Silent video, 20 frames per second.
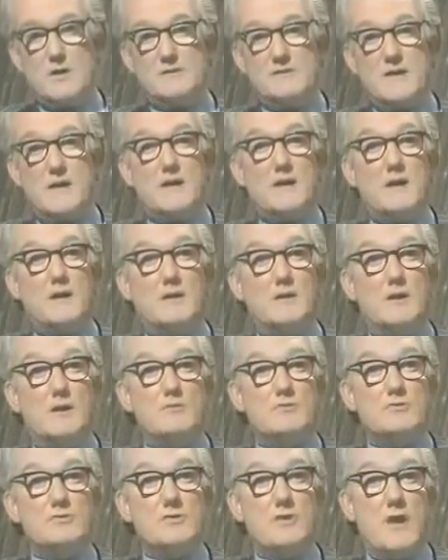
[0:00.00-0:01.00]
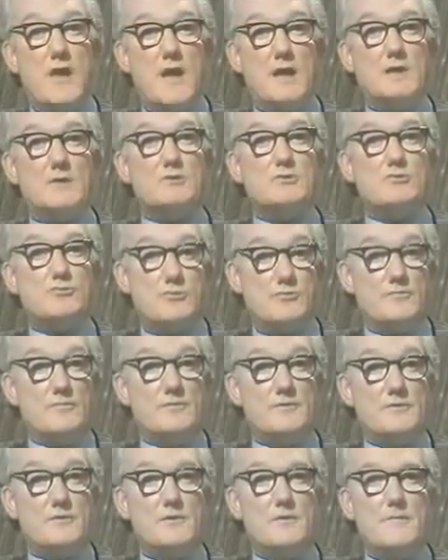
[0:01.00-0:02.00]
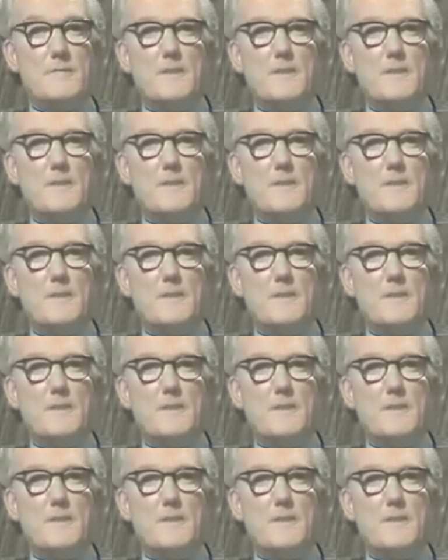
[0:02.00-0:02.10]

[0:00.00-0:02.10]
taking a notion like truth,